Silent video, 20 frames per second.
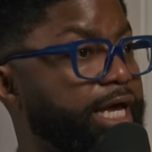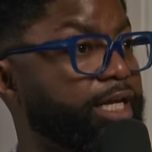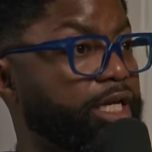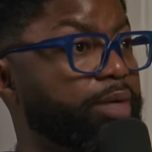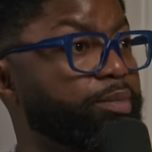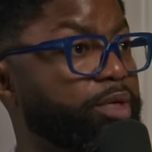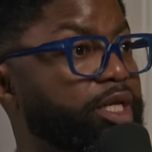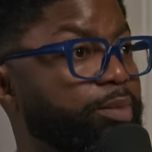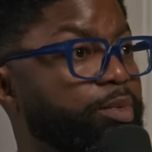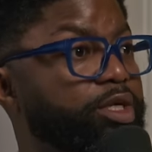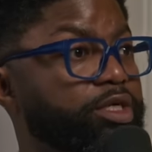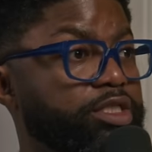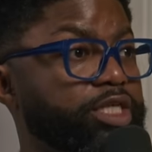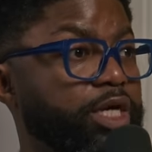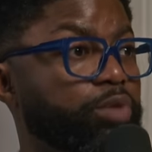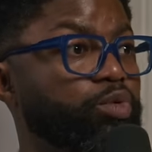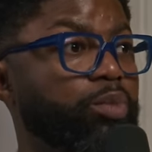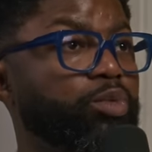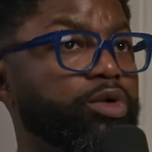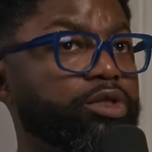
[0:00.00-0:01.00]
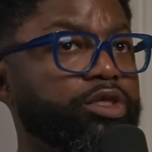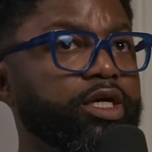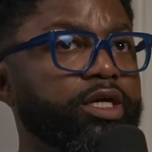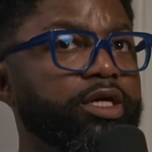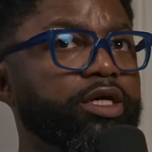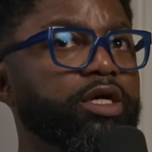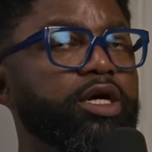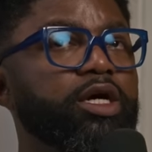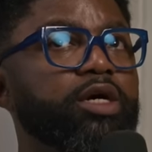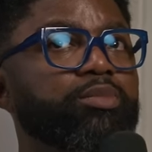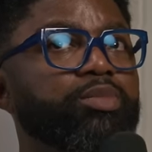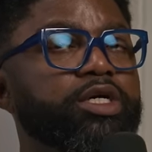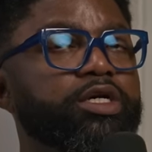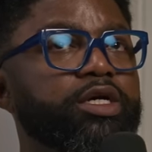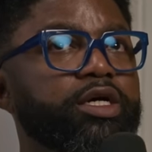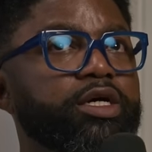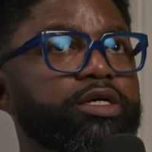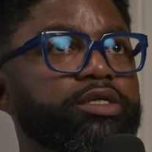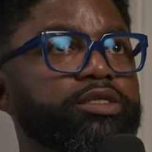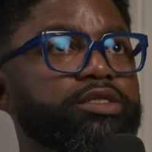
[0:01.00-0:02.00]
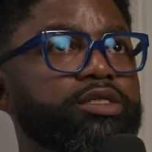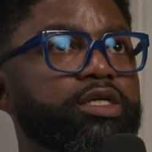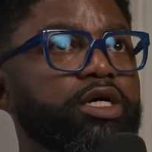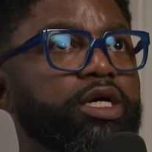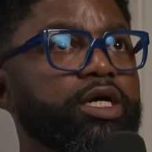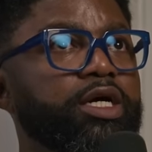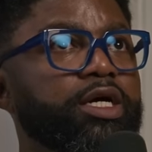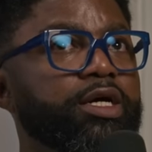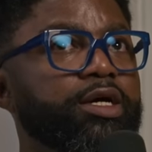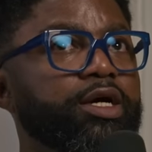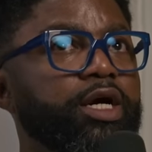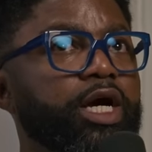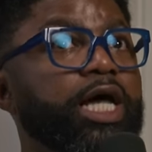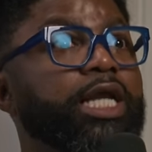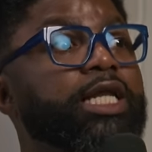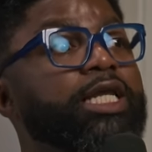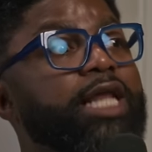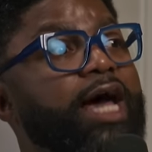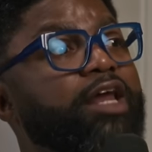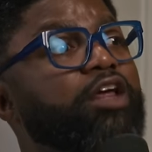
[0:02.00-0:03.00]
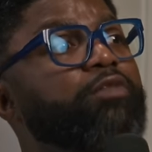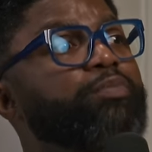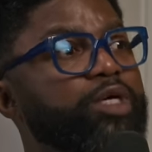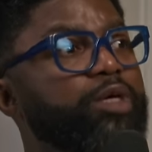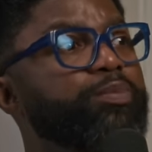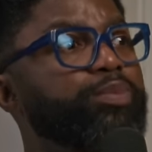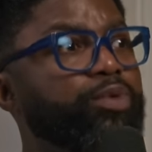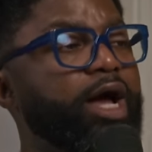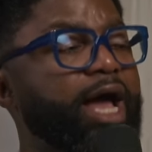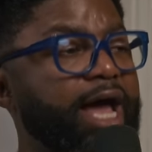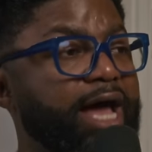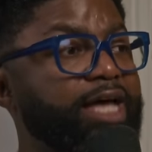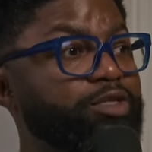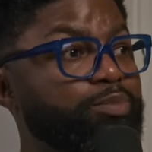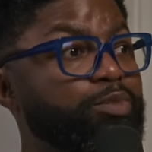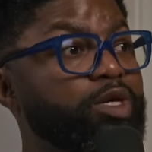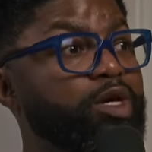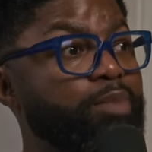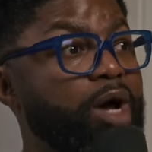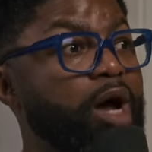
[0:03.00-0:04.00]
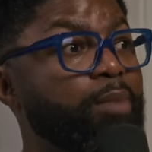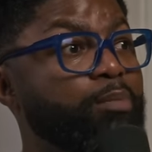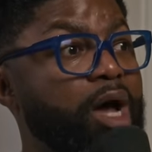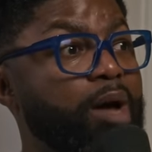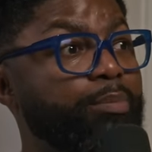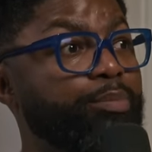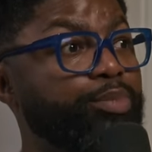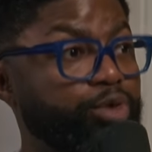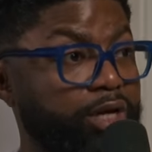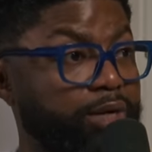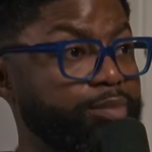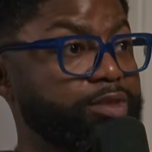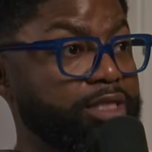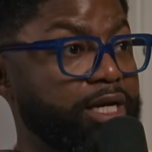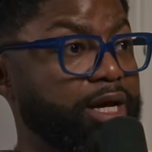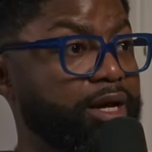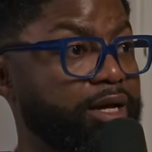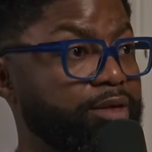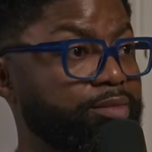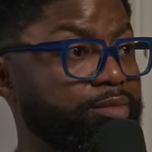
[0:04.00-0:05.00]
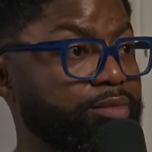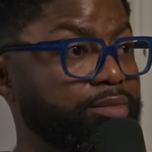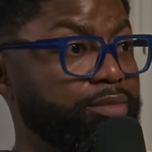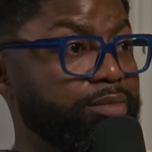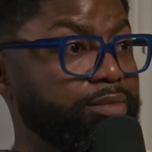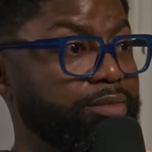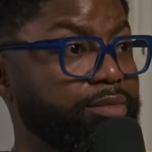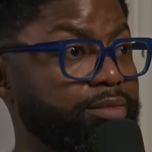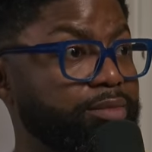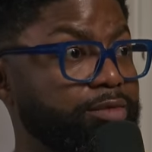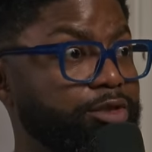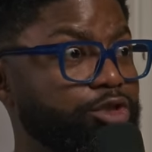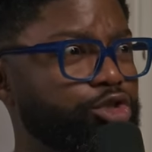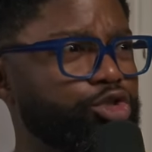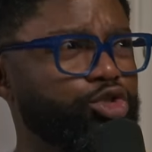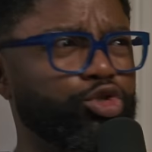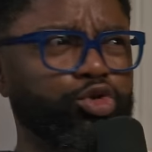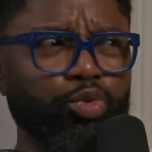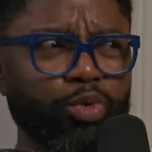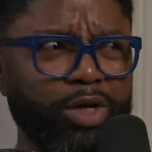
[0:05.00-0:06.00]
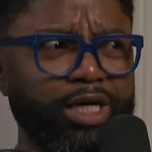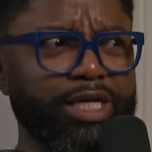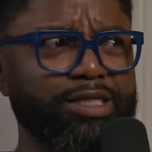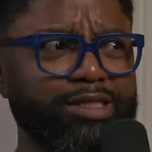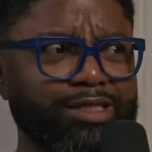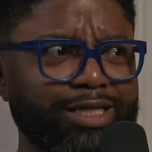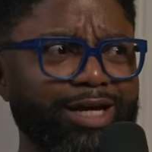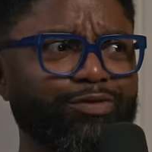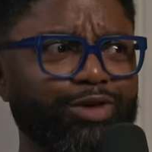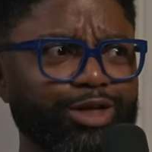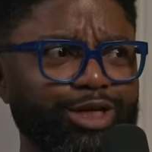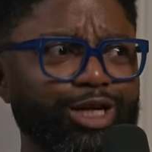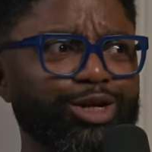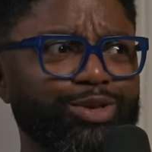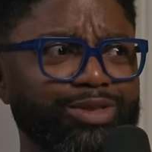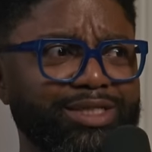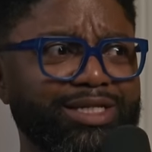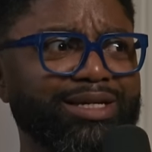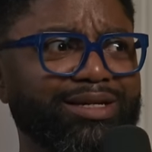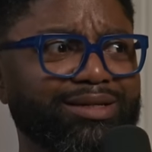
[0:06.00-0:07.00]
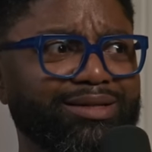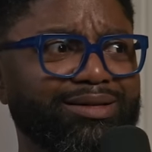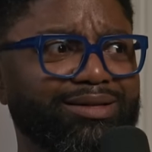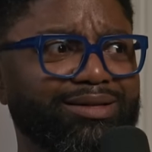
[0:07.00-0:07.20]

and let me say one more thing, because a lot of people ask me about my prep time 27 years in.